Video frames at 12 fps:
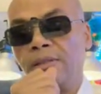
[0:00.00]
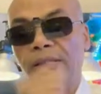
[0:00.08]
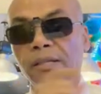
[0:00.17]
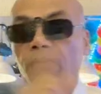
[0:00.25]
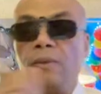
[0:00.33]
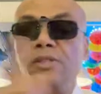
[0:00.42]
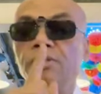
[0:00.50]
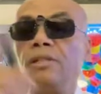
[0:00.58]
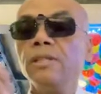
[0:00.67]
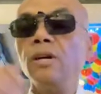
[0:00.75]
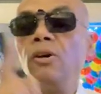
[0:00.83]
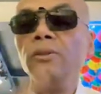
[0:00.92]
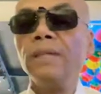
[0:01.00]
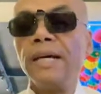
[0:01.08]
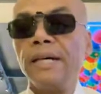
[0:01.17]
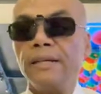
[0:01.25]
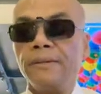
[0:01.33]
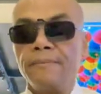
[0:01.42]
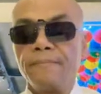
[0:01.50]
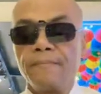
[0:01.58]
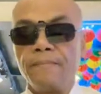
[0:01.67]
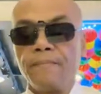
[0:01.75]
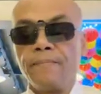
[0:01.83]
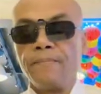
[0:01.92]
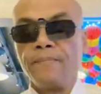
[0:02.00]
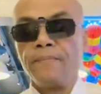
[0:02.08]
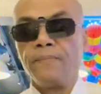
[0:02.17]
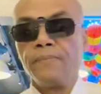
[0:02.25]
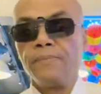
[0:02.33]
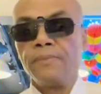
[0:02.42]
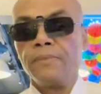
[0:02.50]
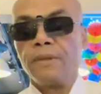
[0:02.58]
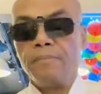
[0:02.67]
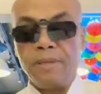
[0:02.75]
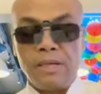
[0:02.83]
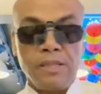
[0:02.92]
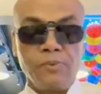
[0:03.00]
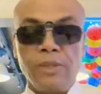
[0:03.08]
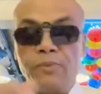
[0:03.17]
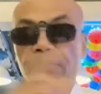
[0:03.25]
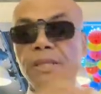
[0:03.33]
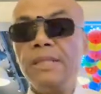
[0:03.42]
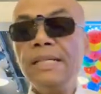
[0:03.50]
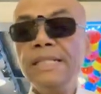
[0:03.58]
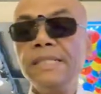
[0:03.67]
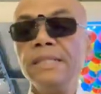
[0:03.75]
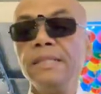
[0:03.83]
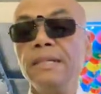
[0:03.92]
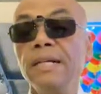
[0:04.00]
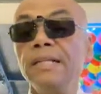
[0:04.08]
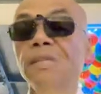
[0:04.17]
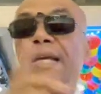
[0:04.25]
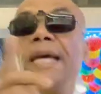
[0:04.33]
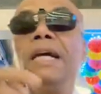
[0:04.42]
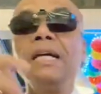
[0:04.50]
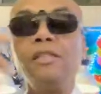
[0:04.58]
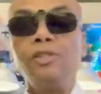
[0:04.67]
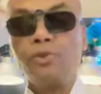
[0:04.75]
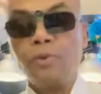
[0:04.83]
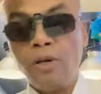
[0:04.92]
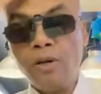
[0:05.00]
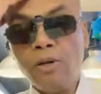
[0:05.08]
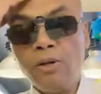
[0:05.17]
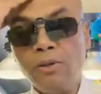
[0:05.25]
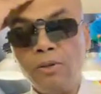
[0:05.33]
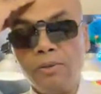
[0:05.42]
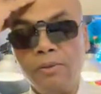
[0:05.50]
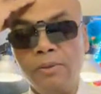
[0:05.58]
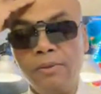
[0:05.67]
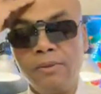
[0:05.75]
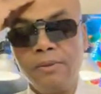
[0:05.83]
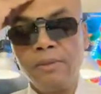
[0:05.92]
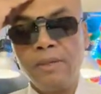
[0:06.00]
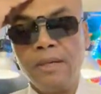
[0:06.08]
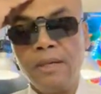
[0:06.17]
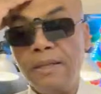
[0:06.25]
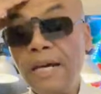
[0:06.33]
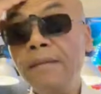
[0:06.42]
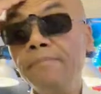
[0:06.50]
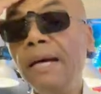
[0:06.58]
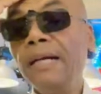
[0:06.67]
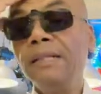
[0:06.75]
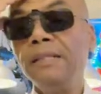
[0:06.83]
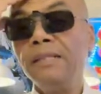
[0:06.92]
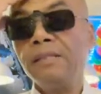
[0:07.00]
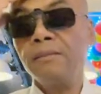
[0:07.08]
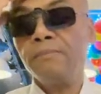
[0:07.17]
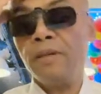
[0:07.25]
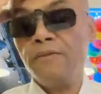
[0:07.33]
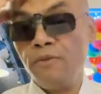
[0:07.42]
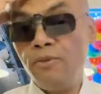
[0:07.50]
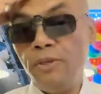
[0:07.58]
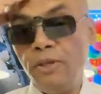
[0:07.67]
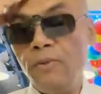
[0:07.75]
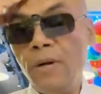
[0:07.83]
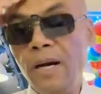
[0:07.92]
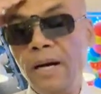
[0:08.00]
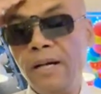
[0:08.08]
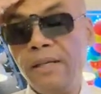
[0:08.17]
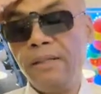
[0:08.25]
They don't want you to know that. Because with religion, they control that mechanism of who you are.